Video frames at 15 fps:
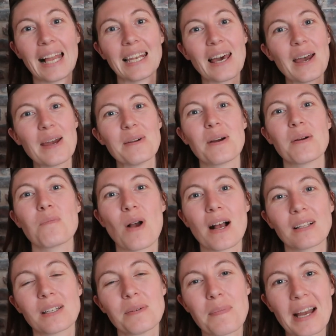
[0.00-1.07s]
Hello and
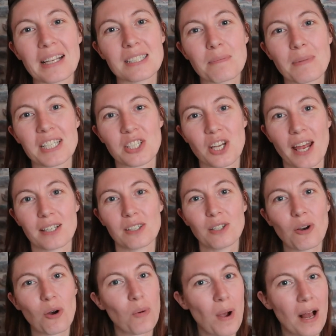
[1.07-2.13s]
welcome back to my channel,
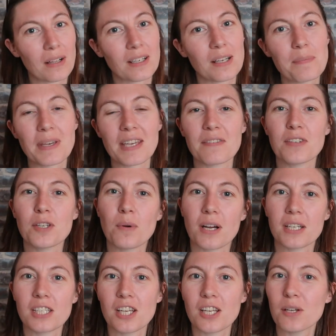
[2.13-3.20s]
or welcome if you
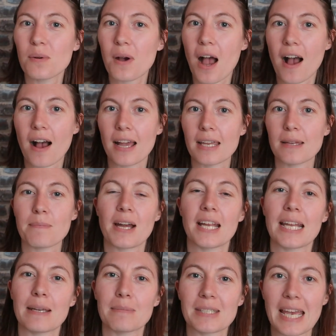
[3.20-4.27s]
are new. Hi, my
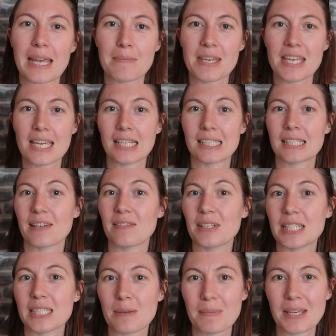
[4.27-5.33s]
name's Amy, it's
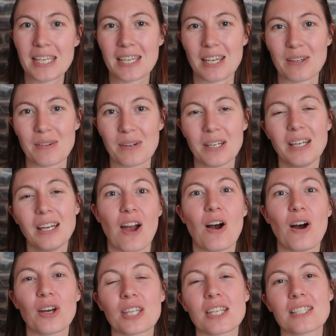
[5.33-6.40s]
lovely to meet you.
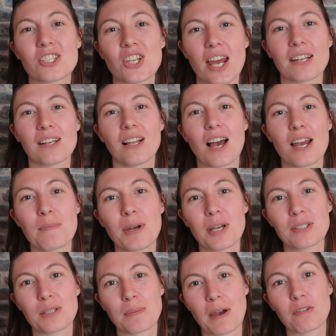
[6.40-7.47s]
On this channel I
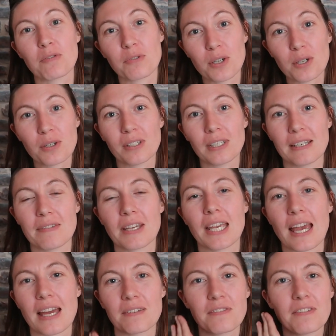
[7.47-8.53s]
post about frugal
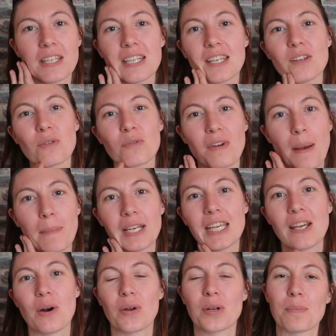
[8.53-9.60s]
living and feeding your
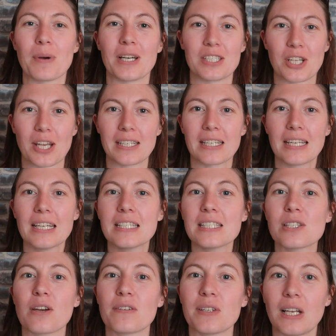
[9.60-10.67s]
family on a budget.
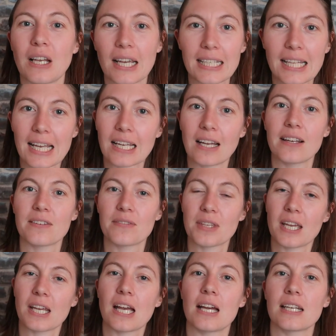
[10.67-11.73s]
So if you like that kind of
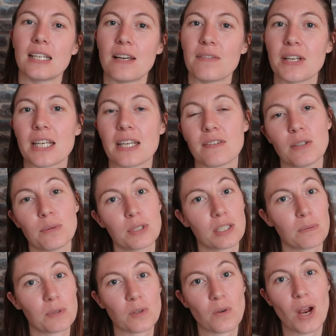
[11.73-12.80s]
thing, I'd love it if you would
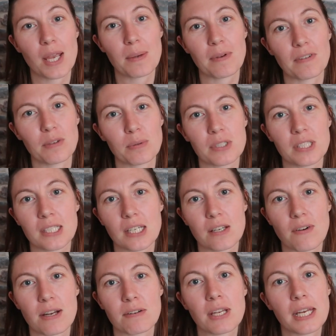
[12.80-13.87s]
subscribe if you want to
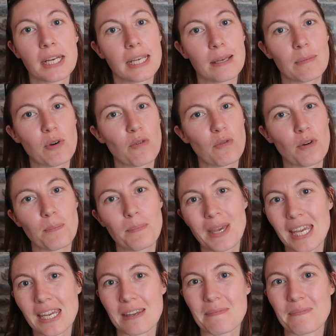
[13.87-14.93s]
stick around and hear more from
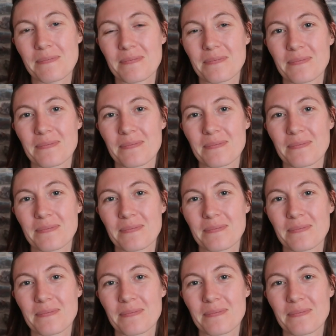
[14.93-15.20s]
me.